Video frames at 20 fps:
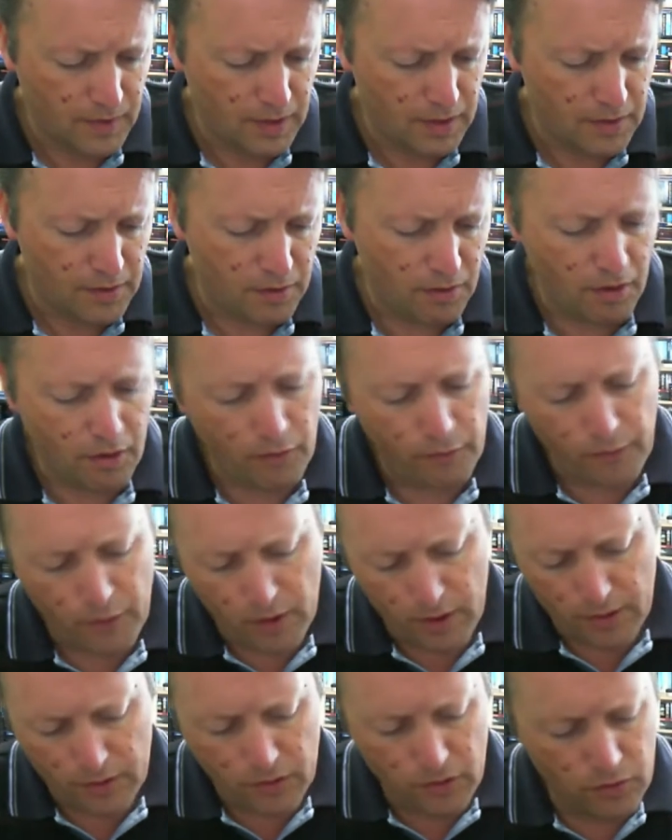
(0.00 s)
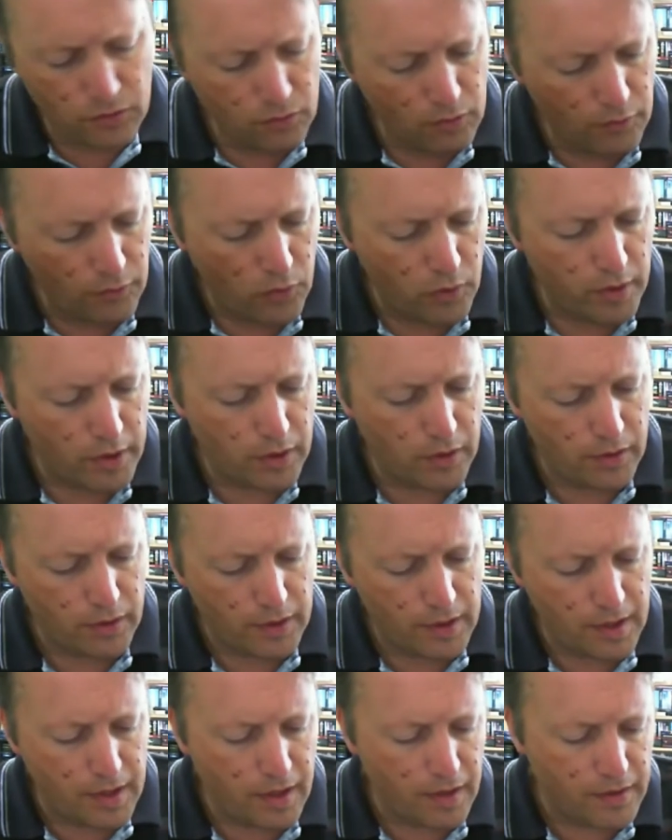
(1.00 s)
so Aerofighter 2, I've already got on
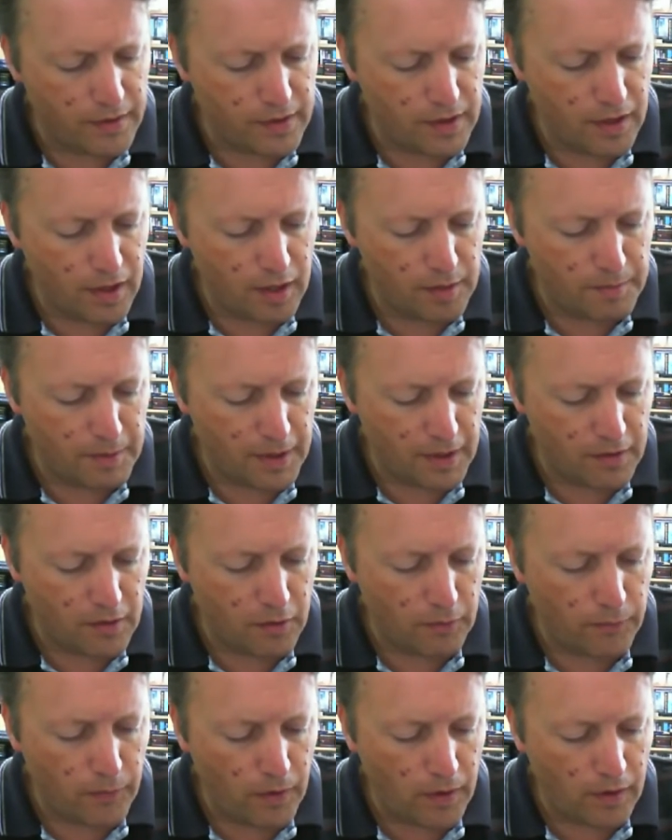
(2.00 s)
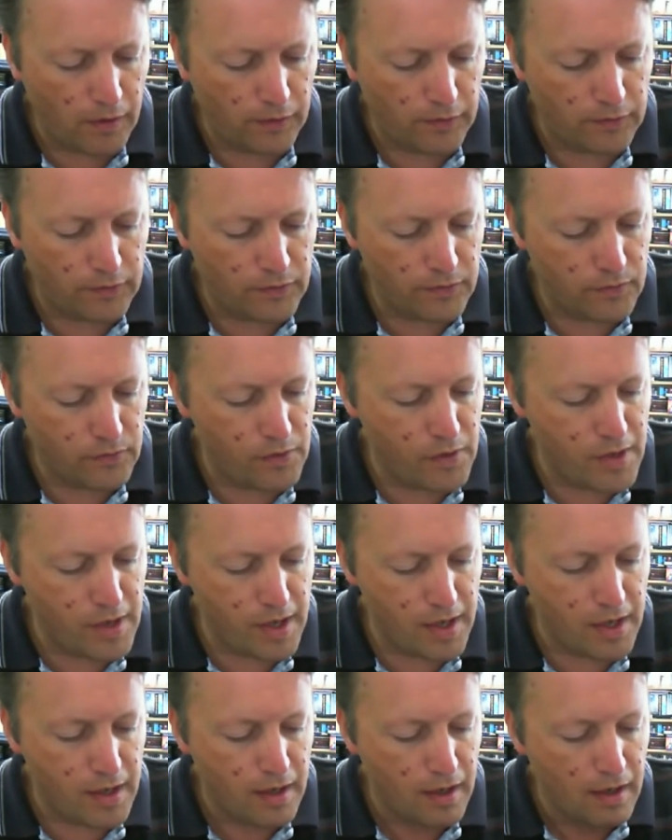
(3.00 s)
the Neo CDs, but Aerofighter
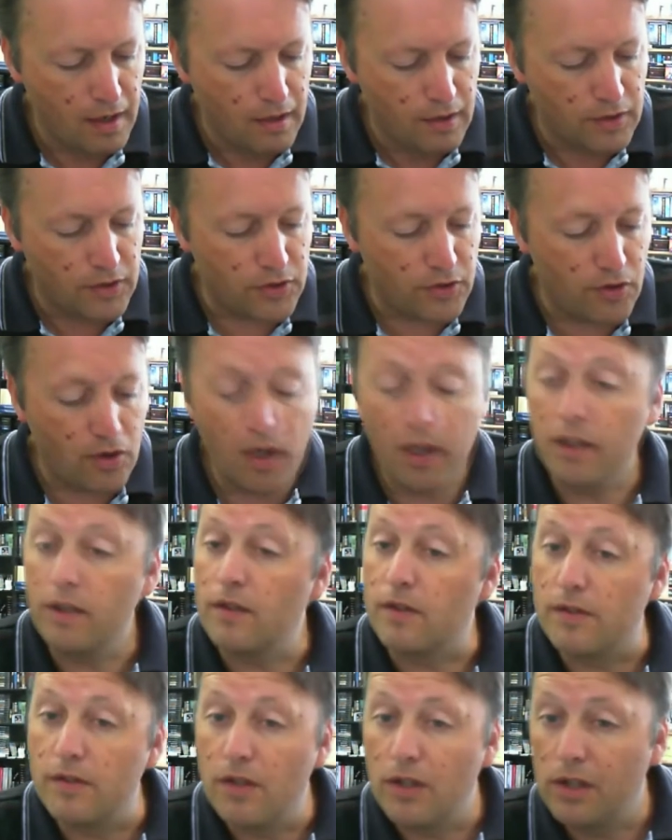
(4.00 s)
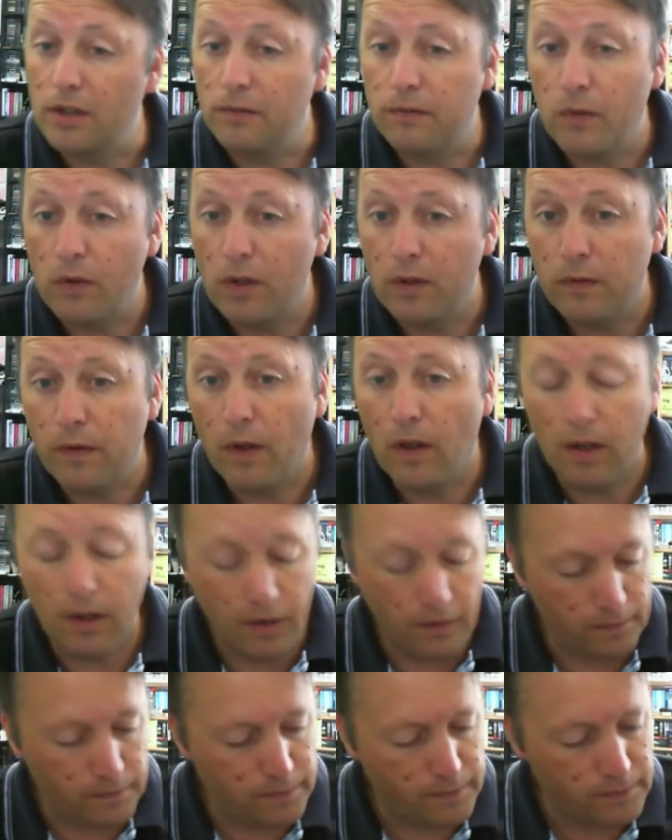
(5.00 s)
3, Strikers
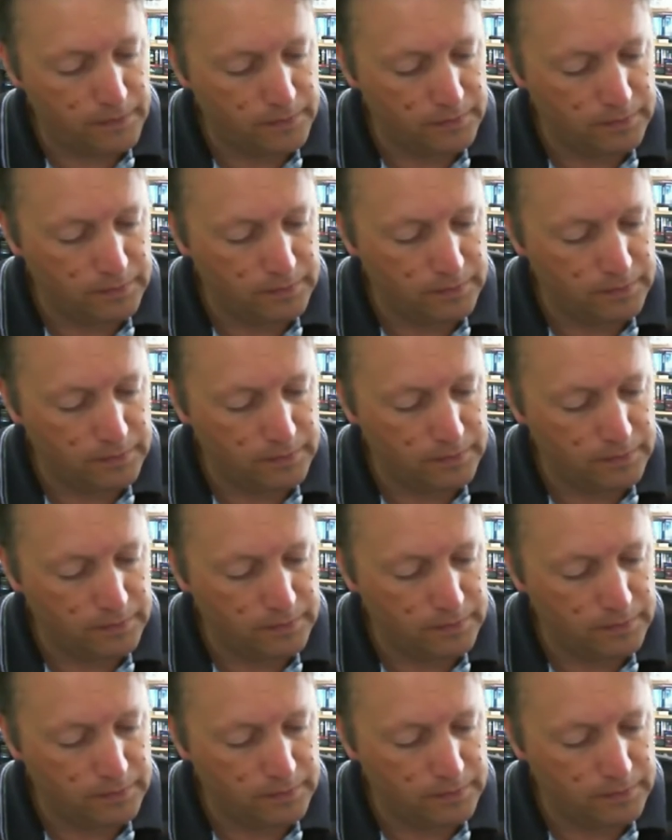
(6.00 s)
1945,